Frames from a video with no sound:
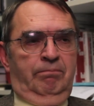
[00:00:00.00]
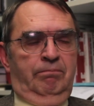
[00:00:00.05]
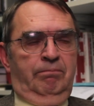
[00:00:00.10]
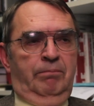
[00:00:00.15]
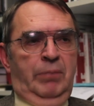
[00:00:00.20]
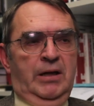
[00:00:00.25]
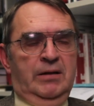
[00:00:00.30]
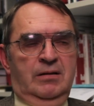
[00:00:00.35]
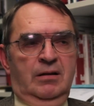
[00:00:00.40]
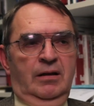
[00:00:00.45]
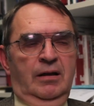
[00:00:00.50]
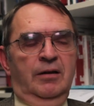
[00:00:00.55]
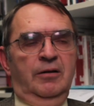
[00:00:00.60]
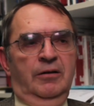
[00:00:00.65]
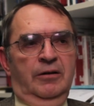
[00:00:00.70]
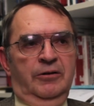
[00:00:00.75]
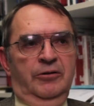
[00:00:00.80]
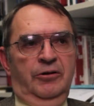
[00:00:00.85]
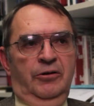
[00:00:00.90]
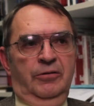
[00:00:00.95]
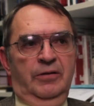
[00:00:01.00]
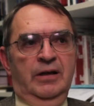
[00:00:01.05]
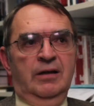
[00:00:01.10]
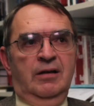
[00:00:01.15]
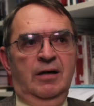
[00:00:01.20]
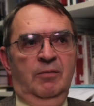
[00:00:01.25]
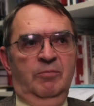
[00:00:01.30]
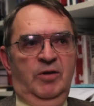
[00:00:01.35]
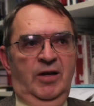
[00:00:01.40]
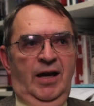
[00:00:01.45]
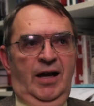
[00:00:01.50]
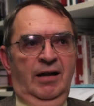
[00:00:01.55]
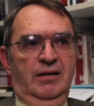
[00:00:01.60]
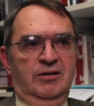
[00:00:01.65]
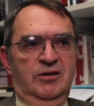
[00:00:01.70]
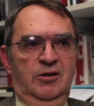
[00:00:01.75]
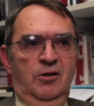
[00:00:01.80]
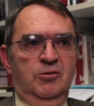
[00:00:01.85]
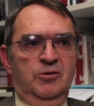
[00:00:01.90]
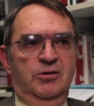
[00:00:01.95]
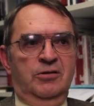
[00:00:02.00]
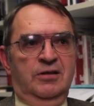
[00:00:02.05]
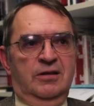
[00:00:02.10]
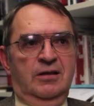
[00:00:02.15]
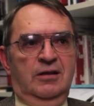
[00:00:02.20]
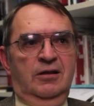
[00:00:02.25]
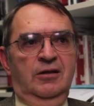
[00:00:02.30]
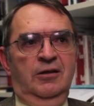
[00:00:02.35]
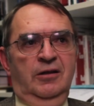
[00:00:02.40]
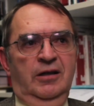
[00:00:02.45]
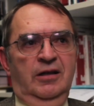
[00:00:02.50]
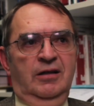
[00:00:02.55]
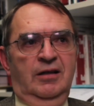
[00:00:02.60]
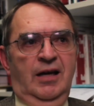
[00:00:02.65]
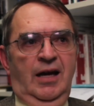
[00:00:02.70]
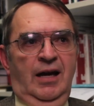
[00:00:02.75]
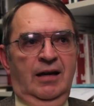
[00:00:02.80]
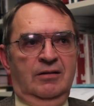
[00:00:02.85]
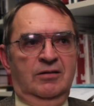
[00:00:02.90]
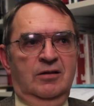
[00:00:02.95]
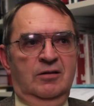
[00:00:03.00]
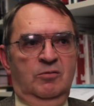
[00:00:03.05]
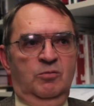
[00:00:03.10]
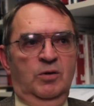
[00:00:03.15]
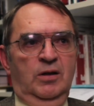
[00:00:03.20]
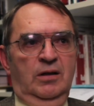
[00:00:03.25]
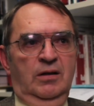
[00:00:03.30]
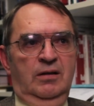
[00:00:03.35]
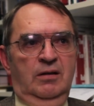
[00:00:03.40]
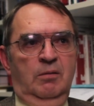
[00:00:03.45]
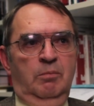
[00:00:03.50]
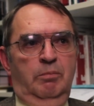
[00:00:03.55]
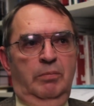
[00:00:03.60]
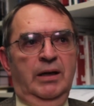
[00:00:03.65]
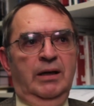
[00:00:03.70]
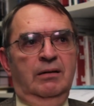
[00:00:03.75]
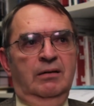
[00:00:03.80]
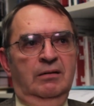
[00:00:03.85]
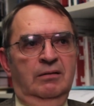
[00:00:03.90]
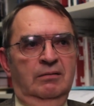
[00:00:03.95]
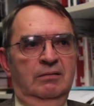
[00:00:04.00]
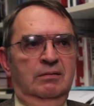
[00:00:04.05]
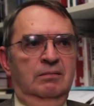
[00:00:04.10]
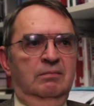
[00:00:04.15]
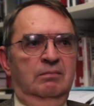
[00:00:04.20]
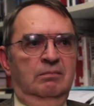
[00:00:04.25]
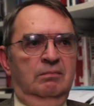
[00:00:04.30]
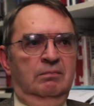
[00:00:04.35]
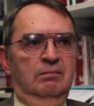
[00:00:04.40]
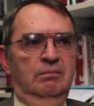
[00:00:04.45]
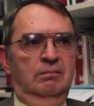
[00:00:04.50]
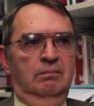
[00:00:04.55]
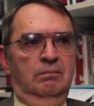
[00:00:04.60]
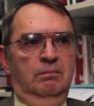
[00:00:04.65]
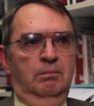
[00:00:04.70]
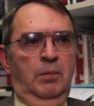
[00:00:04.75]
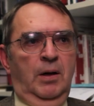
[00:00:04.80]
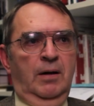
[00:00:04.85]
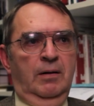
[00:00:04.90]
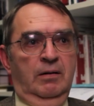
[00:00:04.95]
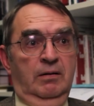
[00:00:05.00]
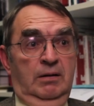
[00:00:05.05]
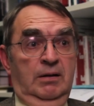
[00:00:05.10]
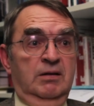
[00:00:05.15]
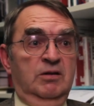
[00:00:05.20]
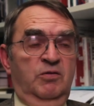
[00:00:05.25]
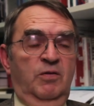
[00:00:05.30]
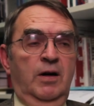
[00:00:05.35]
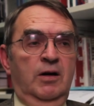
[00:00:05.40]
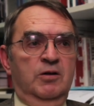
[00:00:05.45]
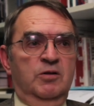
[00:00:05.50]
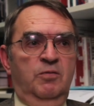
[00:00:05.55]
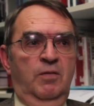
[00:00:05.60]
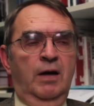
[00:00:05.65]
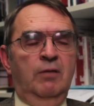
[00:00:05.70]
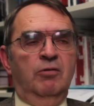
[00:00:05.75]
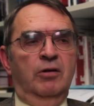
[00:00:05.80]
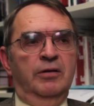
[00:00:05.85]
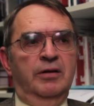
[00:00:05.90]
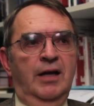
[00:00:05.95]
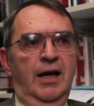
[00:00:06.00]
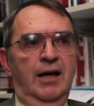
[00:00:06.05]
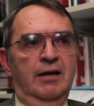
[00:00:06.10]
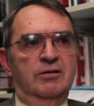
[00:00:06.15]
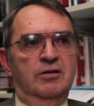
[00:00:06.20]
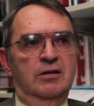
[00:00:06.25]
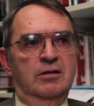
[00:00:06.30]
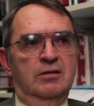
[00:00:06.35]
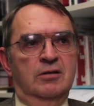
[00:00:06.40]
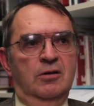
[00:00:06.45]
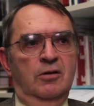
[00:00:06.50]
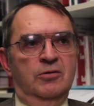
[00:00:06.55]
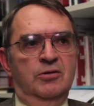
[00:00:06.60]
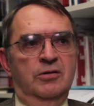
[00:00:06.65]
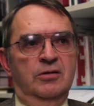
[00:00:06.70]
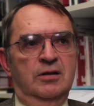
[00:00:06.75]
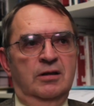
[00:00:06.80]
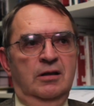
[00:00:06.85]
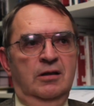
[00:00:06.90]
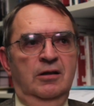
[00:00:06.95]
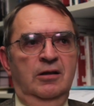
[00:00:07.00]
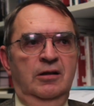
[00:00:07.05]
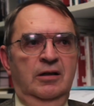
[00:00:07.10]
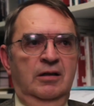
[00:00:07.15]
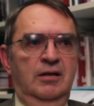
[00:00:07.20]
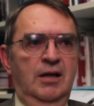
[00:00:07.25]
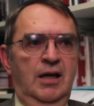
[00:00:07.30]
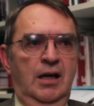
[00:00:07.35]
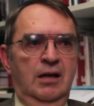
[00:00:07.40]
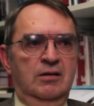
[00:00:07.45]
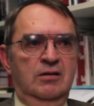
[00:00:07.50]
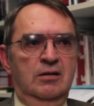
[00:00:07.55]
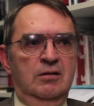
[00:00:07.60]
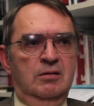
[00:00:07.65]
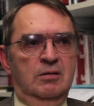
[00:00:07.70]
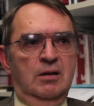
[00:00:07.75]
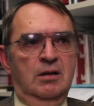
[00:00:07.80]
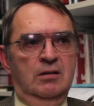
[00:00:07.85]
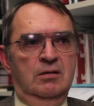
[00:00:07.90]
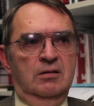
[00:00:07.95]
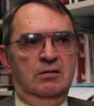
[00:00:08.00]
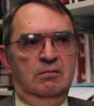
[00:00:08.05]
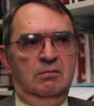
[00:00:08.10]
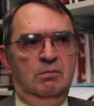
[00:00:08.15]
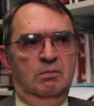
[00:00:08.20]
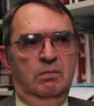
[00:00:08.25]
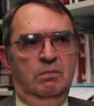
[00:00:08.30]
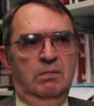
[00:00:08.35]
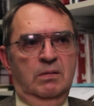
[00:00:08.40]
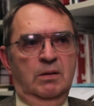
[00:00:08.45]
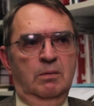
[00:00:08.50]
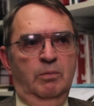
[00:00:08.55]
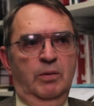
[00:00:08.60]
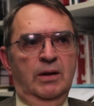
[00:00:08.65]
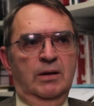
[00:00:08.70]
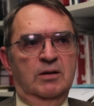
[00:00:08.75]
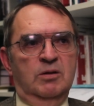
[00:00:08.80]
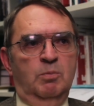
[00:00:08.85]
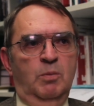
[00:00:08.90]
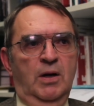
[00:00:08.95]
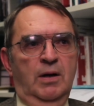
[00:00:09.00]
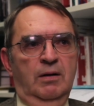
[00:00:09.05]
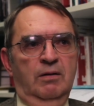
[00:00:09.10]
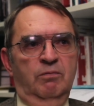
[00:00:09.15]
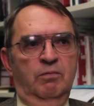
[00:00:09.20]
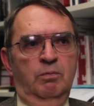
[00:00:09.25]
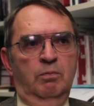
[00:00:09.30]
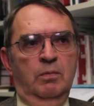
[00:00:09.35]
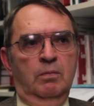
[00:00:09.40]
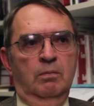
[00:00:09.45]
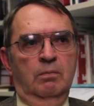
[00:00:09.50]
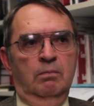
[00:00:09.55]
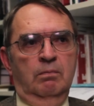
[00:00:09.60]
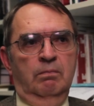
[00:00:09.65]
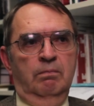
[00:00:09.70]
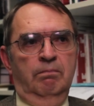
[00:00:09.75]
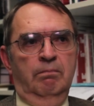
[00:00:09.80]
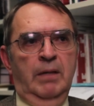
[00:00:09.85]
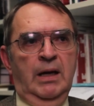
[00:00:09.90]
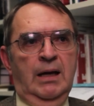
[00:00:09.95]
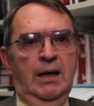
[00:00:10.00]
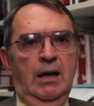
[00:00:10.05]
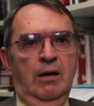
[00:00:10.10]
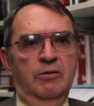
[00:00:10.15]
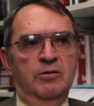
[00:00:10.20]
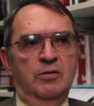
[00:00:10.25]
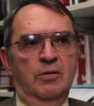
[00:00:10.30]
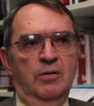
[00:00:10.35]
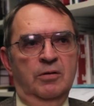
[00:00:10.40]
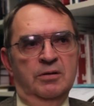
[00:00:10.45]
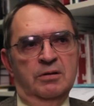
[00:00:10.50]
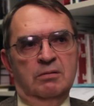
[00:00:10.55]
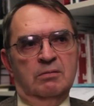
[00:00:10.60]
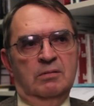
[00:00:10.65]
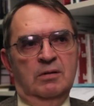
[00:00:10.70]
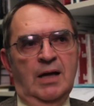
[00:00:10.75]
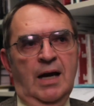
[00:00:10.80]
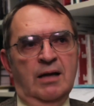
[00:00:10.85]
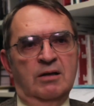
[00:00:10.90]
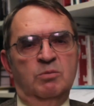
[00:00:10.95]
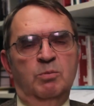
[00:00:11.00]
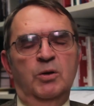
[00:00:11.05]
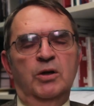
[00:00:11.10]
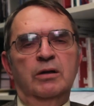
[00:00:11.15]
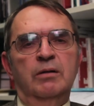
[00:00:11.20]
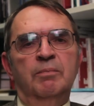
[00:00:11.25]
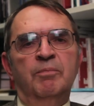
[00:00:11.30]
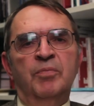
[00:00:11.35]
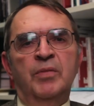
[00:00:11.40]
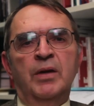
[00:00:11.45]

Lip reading: pays little or no income tax. Social Security tax is really the big part as far as federal taxes. Social Security tax is the biggest part of many households' tax burden.